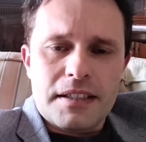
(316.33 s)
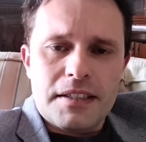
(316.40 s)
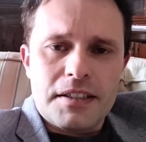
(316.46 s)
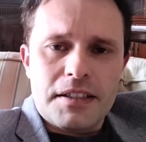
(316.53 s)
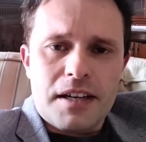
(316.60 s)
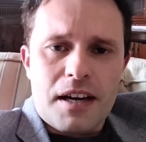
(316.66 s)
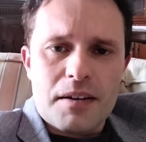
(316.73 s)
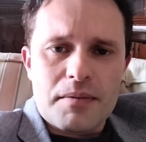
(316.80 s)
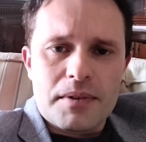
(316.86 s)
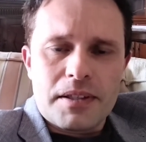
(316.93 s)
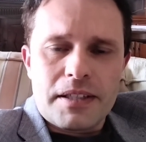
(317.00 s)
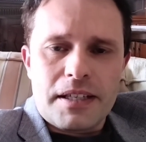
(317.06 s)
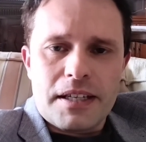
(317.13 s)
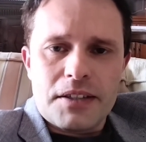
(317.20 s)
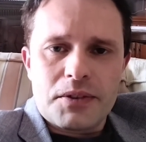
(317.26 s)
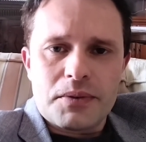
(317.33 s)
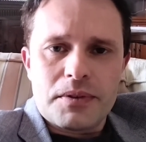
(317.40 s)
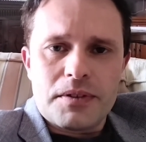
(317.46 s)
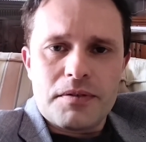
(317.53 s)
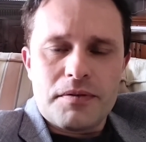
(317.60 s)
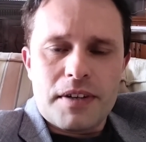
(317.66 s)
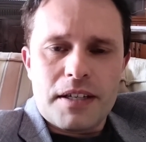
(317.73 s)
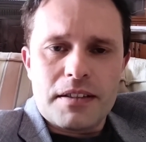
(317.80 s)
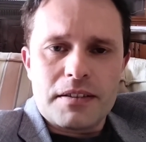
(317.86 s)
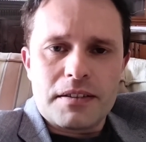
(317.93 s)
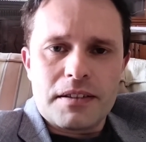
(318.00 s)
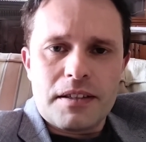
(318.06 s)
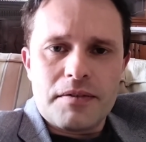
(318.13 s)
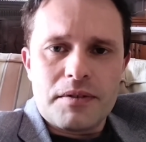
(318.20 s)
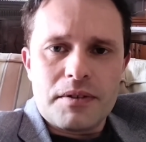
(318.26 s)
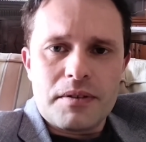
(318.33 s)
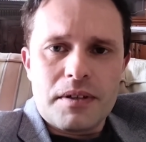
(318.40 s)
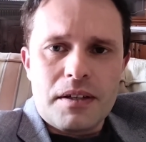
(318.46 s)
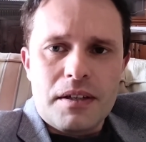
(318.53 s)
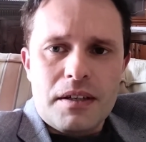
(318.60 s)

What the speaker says: and you can't really get to an advanced level